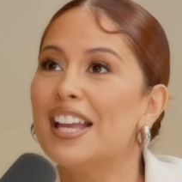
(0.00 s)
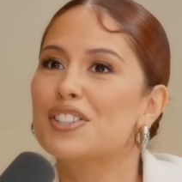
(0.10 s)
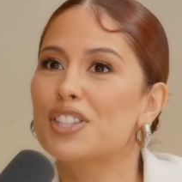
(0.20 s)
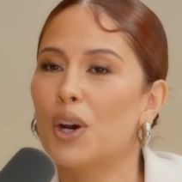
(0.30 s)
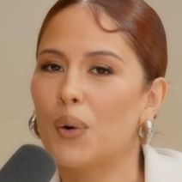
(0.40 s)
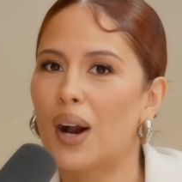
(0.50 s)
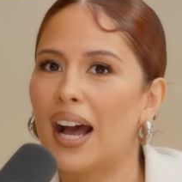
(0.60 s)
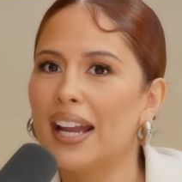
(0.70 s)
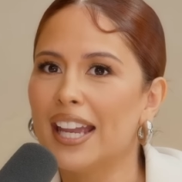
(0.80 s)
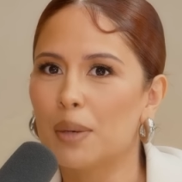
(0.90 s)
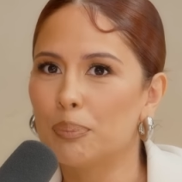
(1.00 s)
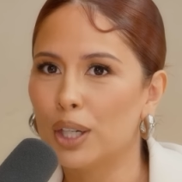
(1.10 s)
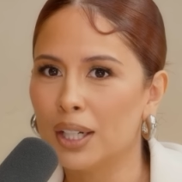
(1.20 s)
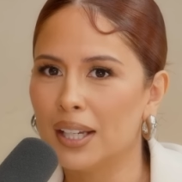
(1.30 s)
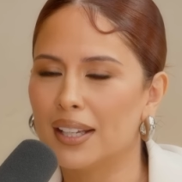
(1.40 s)
So I had
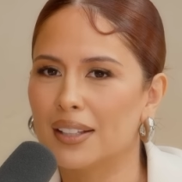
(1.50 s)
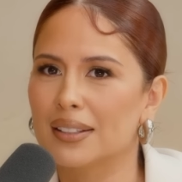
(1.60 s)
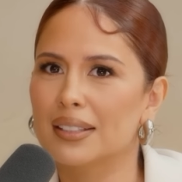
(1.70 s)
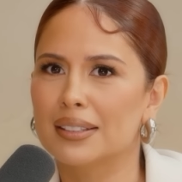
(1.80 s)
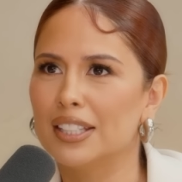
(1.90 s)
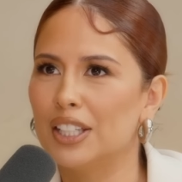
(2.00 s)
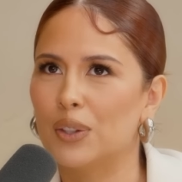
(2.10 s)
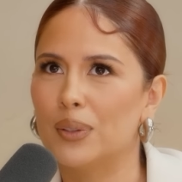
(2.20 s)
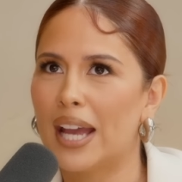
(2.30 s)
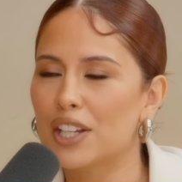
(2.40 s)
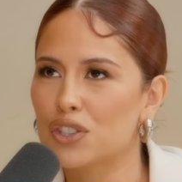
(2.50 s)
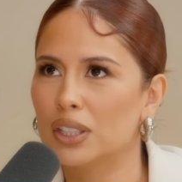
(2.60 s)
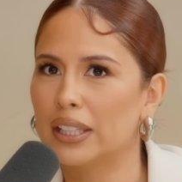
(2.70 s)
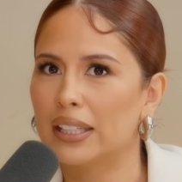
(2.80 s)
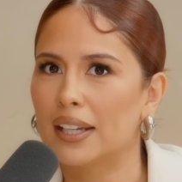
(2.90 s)
put, you know,
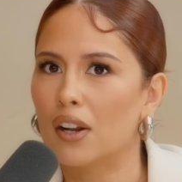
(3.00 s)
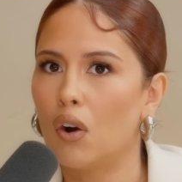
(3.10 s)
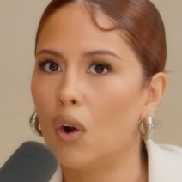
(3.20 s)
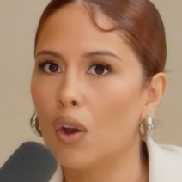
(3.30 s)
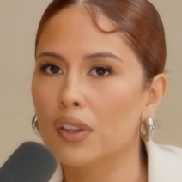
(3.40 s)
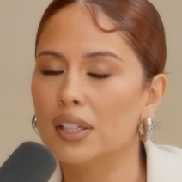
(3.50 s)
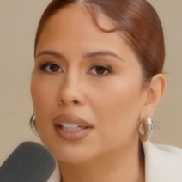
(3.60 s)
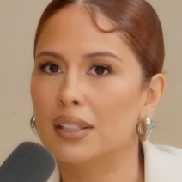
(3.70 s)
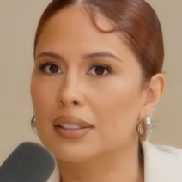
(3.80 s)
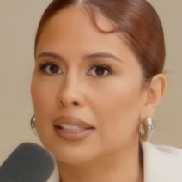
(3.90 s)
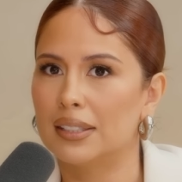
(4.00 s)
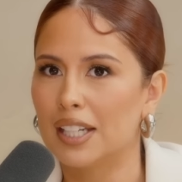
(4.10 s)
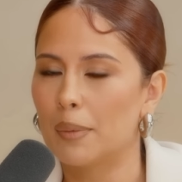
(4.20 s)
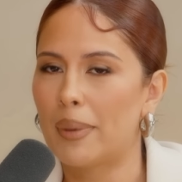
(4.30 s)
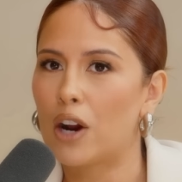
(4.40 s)
naturally like all the
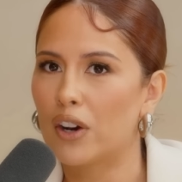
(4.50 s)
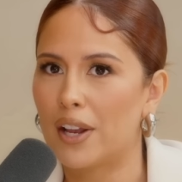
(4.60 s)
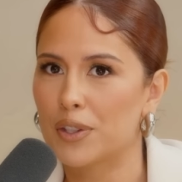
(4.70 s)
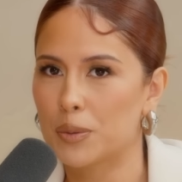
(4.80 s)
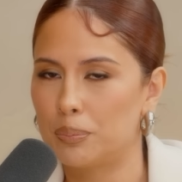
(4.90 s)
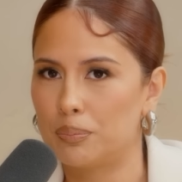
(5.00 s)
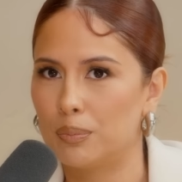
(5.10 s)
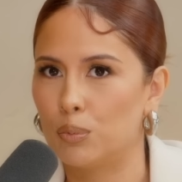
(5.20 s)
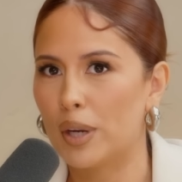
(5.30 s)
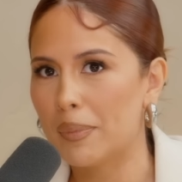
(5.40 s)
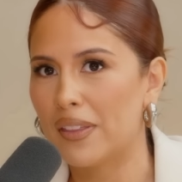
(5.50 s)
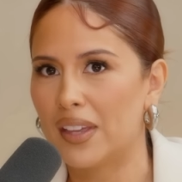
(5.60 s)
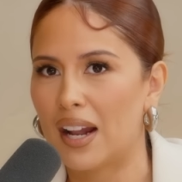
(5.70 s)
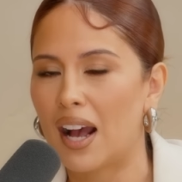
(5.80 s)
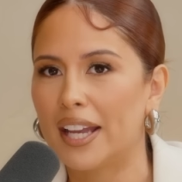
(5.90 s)
Latina powerhouse women
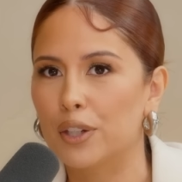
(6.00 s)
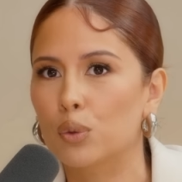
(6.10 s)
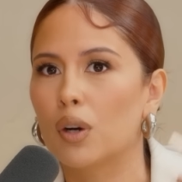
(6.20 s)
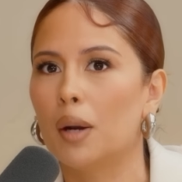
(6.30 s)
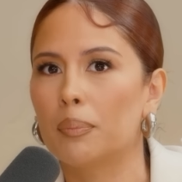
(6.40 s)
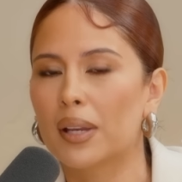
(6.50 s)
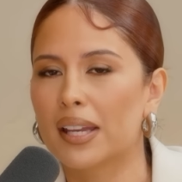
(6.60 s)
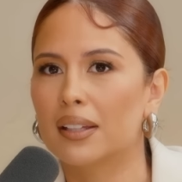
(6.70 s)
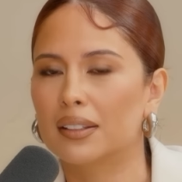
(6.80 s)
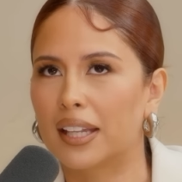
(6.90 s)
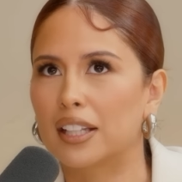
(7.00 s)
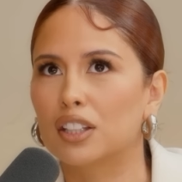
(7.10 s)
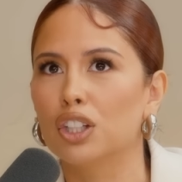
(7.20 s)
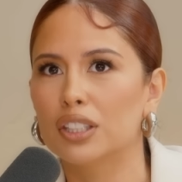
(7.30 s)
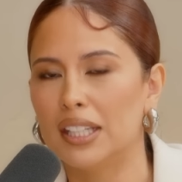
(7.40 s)
that I grew up like
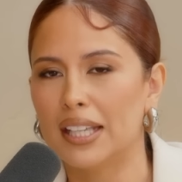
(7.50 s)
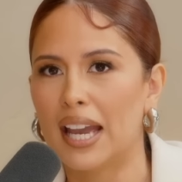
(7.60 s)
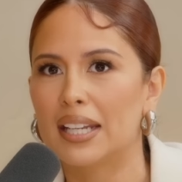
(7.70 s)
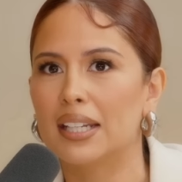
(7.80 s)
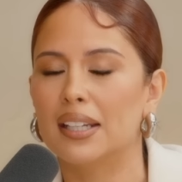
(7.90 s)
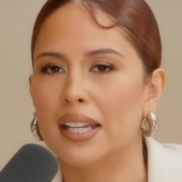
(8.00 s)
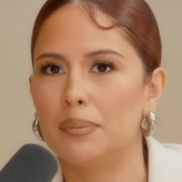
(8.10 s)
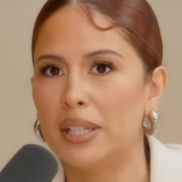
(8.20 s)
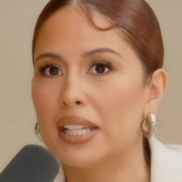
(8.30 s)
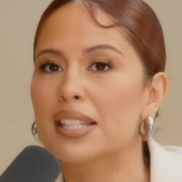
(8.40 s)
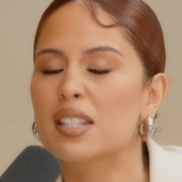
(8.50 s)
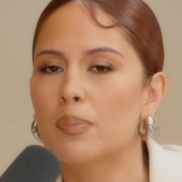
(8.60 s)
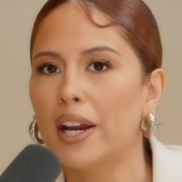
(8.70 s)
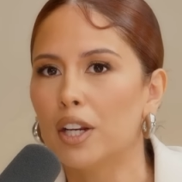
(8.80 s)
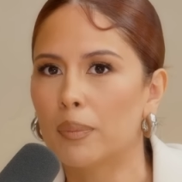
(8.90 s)
looking at and being
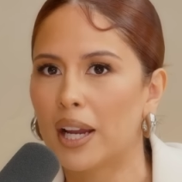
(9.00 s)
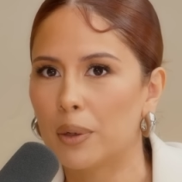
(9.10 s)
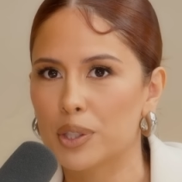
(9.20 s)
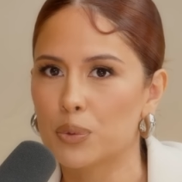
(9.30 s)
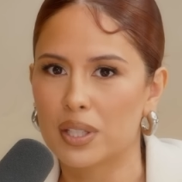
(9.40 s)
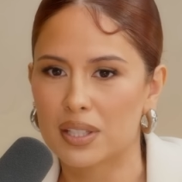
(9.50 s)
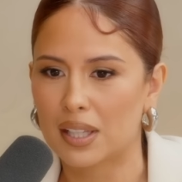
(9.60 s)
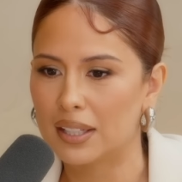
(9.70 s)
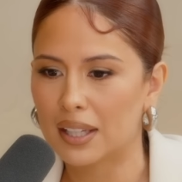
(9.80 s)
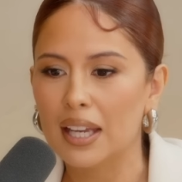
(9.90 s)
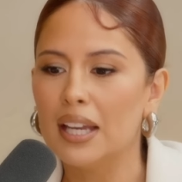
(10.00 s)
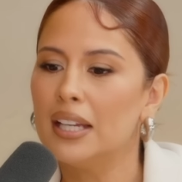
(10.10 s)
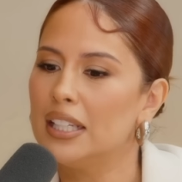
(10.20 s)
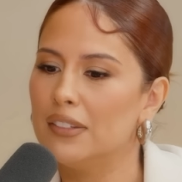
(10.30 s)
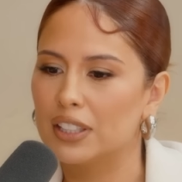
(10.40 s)
inspired by, which was like
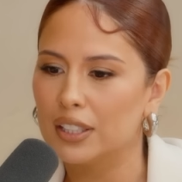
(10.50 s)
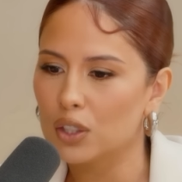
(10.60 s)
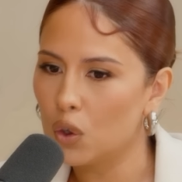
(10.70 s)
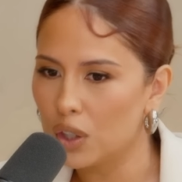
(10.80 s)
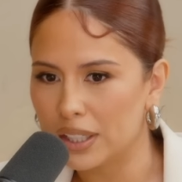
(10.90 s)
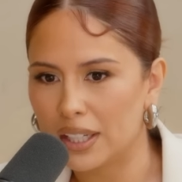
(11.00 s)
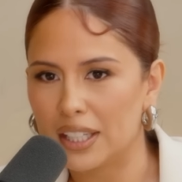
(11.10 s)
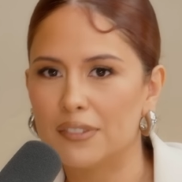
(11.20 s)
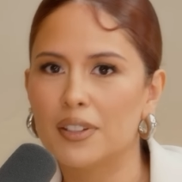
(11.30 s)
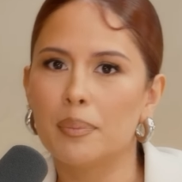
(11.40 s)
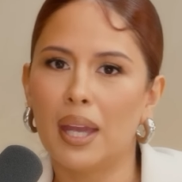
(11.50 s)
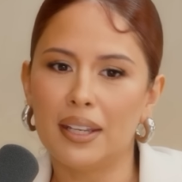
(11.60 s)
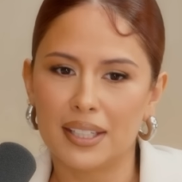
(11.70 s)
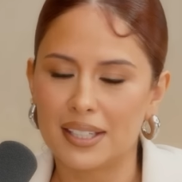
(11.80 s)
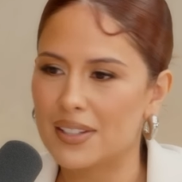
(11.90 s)
Eva Longoria, Eva
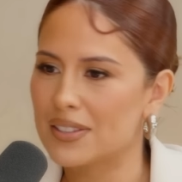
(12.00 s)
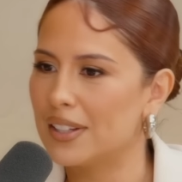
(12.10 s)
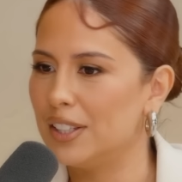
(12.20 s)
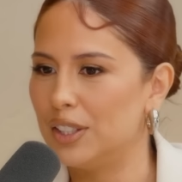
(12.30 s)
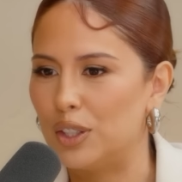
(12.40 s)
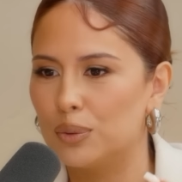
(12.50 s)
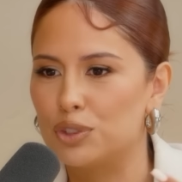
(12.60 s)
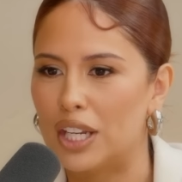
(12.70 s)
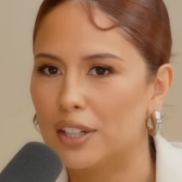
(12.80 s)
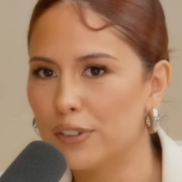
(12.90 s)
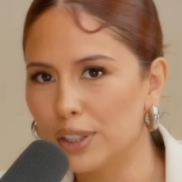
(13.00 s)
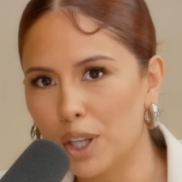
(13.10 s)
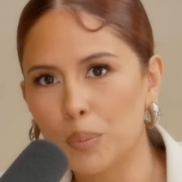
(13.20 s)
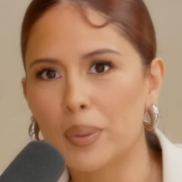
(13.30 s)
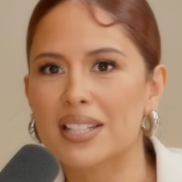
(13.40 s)
Mendes, you know, Jennifer
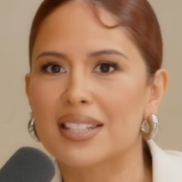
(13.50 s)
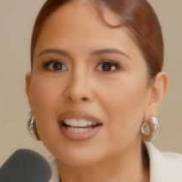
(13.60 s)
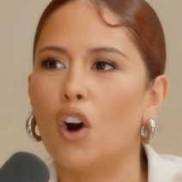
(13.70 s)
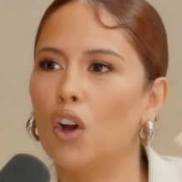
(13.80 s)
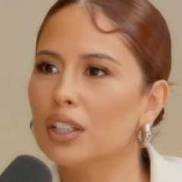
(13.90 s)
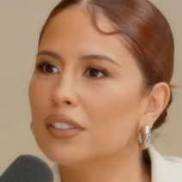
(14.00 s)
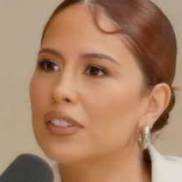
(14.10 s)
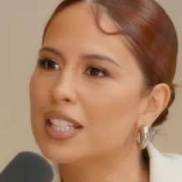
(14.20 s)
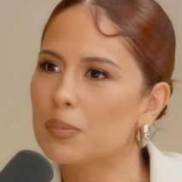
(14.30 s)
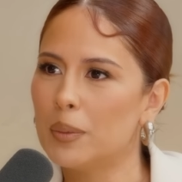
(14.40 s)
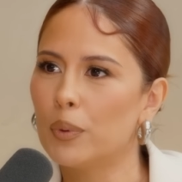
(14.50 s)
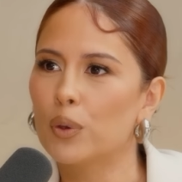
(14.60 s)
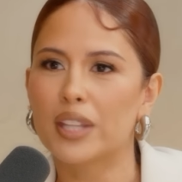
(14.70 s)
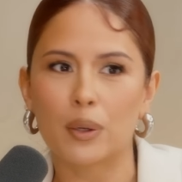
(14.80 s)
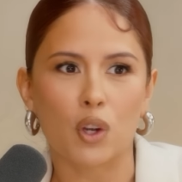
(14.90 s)
Lopez, like all of these people,
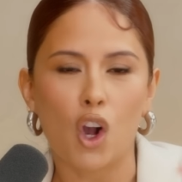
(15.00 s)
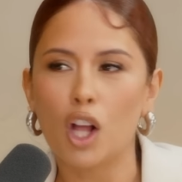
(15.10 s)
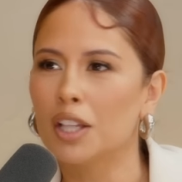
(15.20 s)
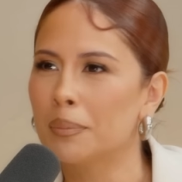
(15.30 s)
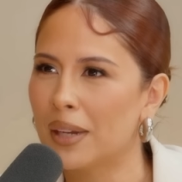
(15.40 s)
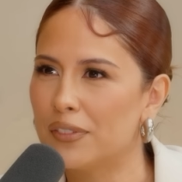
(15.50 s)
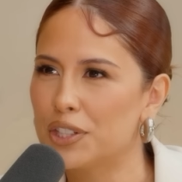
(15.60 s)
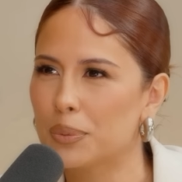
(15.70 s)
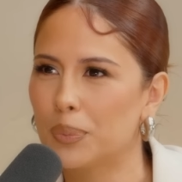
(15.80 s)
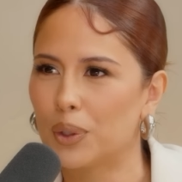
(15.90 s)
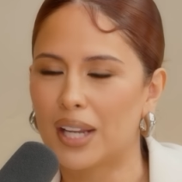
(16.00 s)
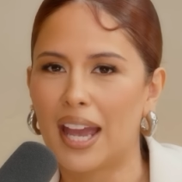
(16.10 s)
they were all on my vision board.